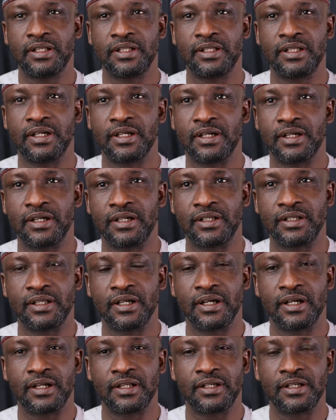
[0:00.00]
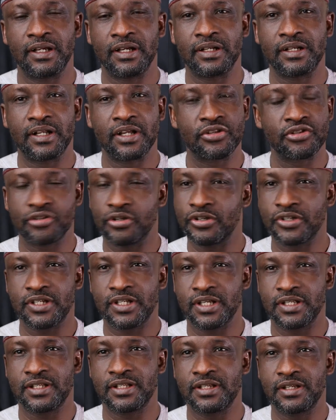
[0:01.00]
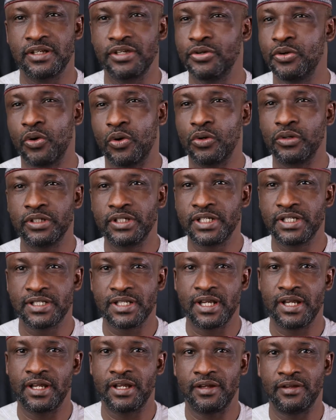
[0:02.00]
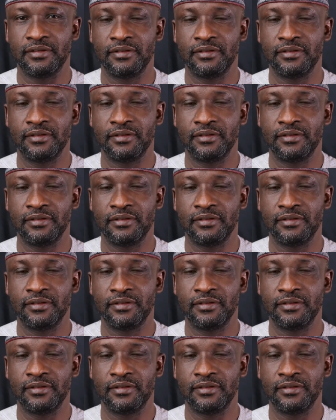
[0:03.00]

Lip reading: the success he all desire.